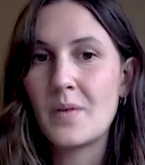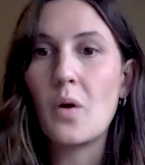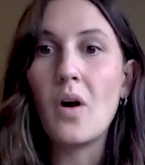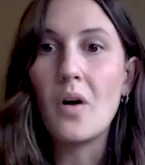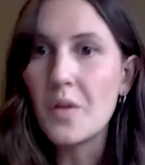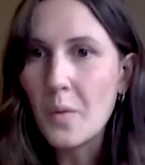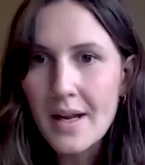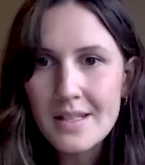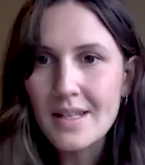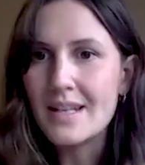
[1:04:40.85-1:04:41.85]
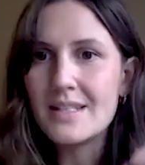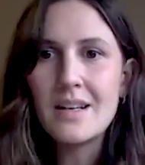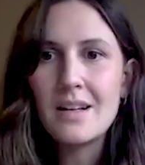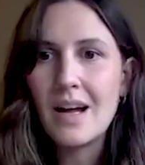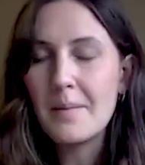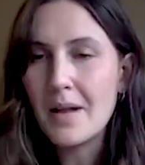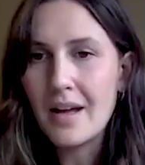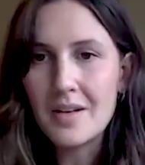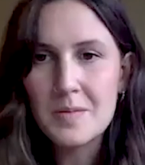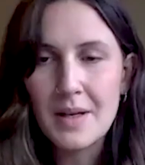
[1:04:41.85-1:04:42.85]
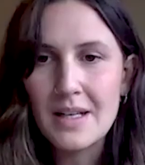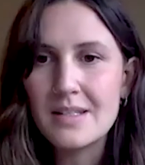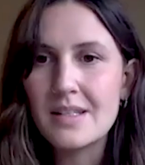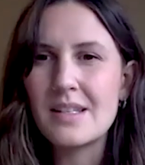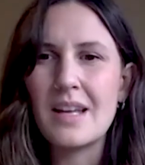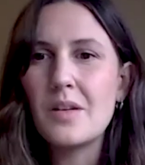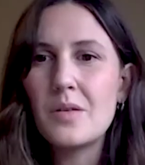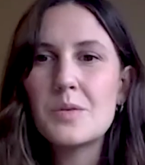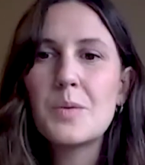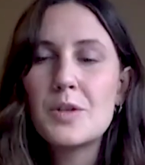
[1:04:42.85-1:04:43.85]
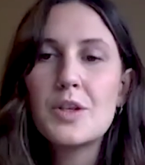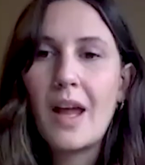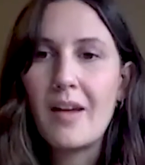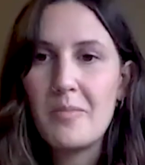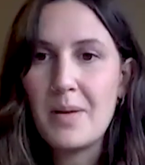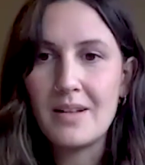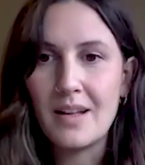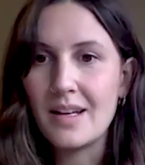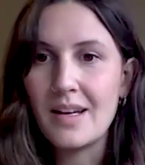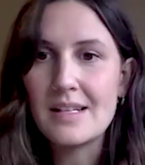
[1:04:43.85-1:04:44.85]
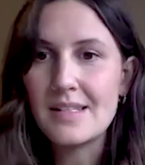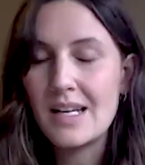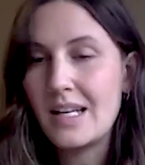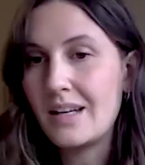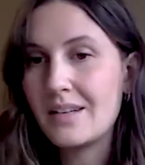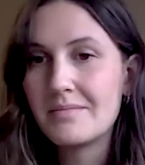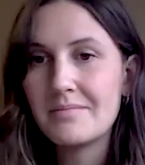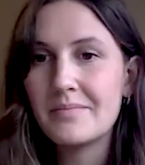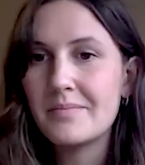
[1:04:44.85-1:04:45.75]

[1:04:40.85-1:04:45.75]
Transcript: or all the ways that i did climb ladders places like those should have been like exciting